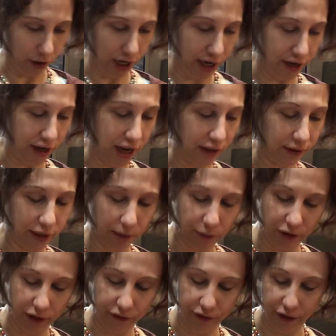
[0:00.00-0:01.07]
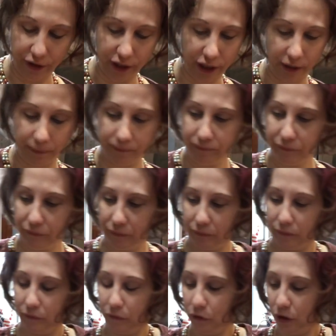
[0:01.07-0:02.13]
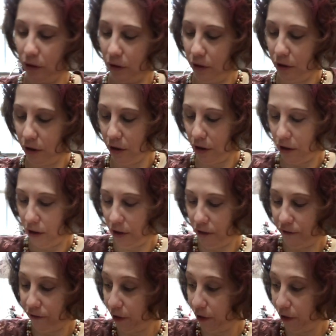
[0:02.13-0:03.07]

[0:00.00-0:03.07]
and not double everything. If